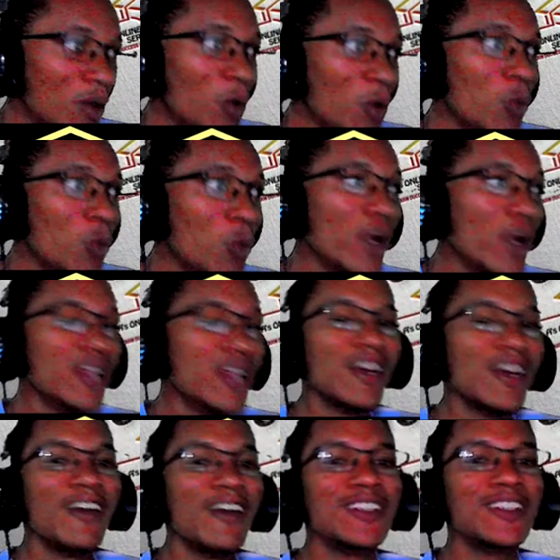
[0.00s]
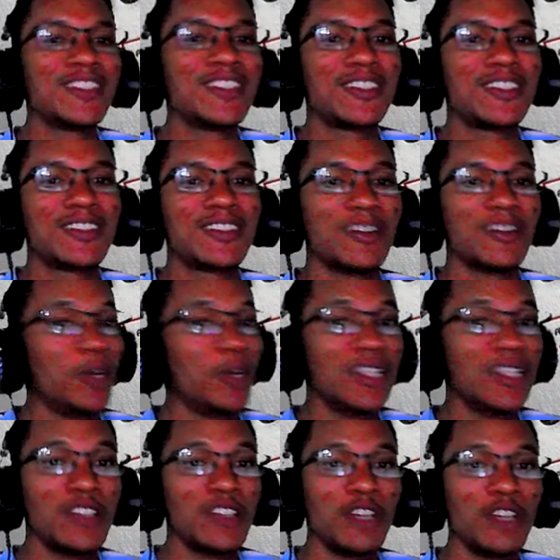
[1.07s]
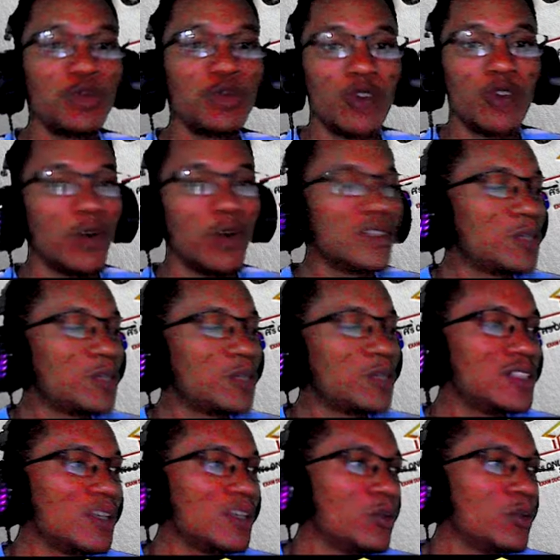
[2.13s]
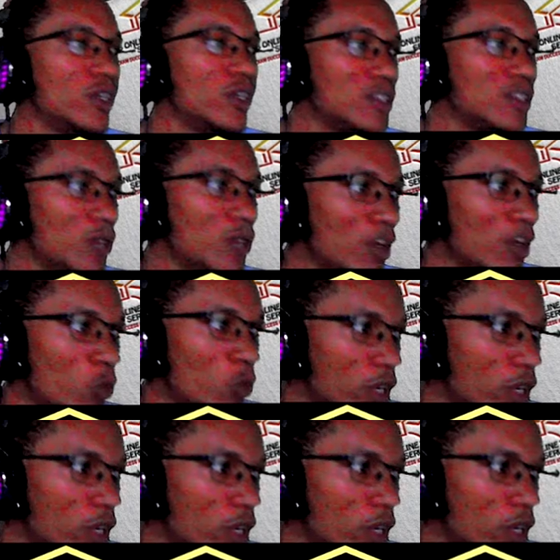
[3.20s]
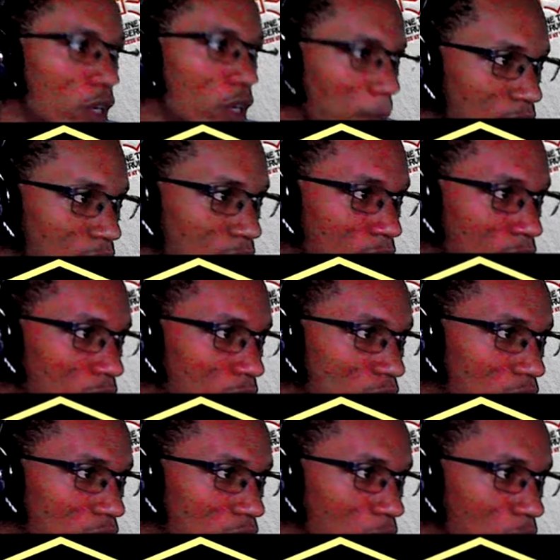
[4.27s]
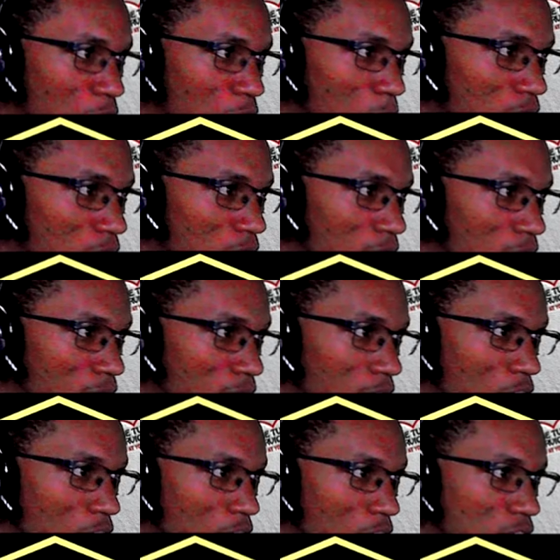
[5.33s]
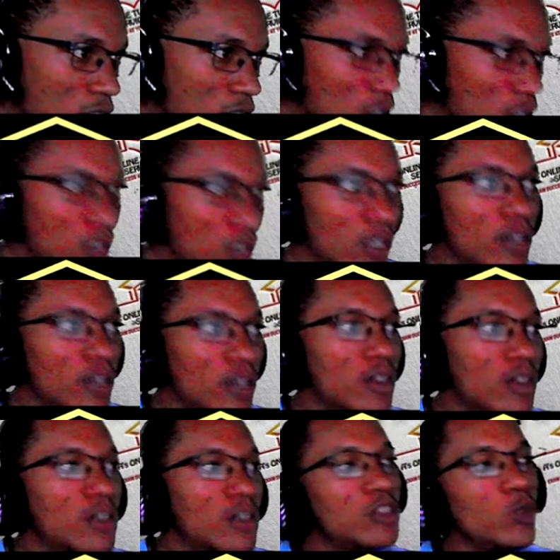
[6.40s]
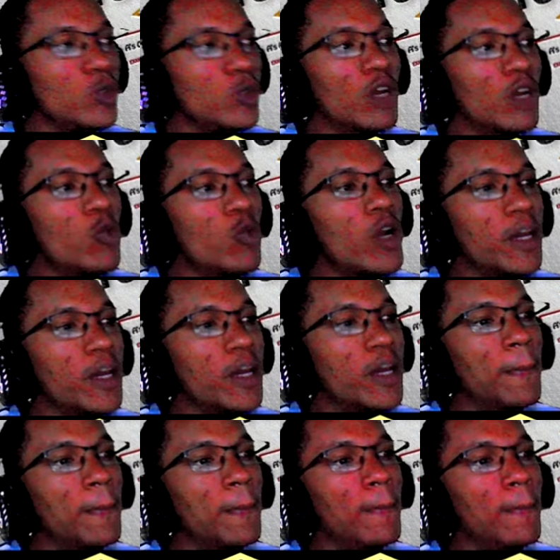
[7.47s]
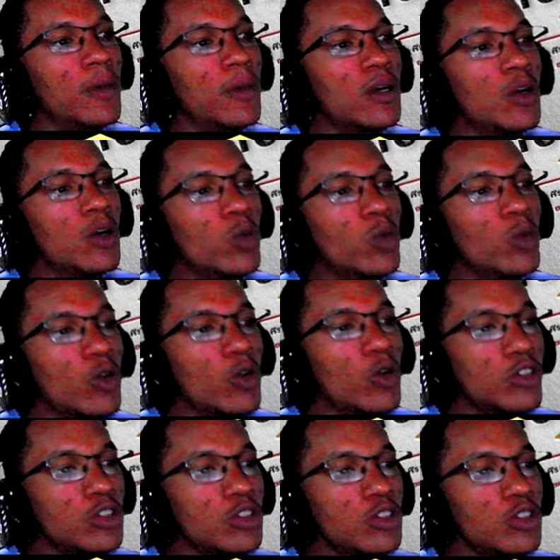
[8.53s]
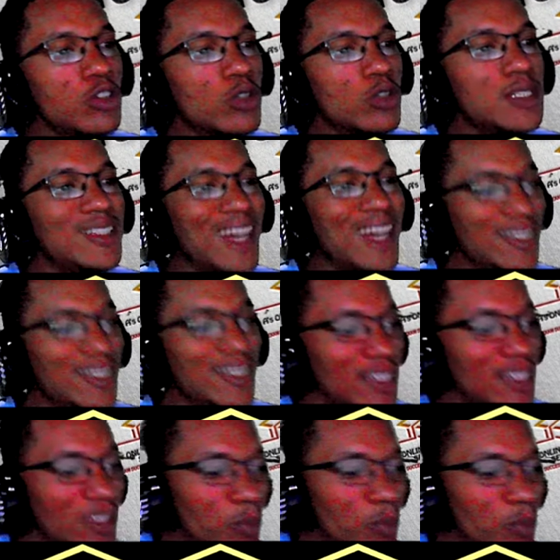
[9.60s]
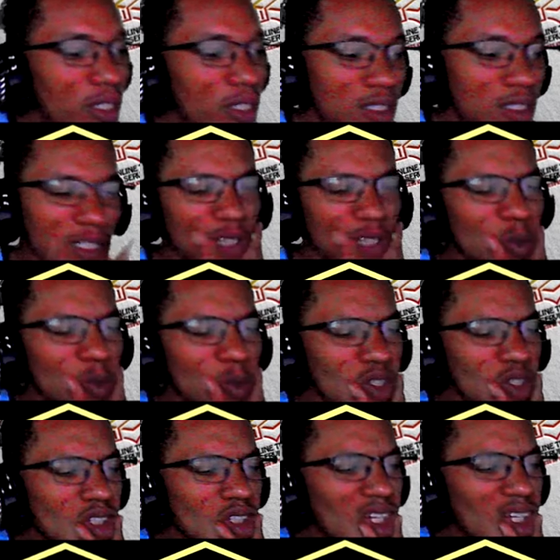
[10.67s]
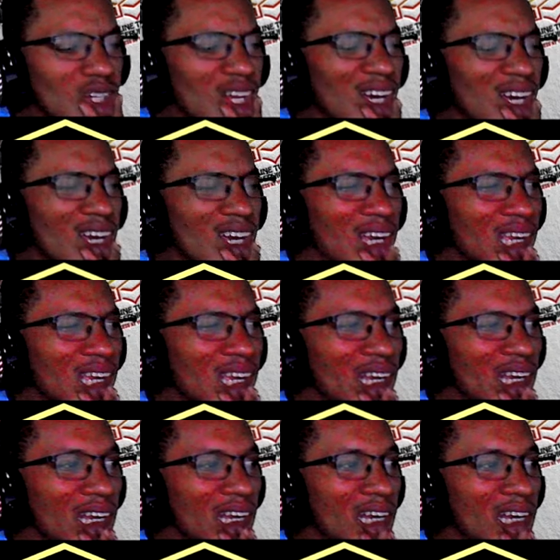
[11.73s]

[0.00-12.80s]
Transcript: When it's not 2 vowels being separated, we have 1 M. There's a vowel here and a consonant here, so we have 1 M. We also going to see that taking place in a word like,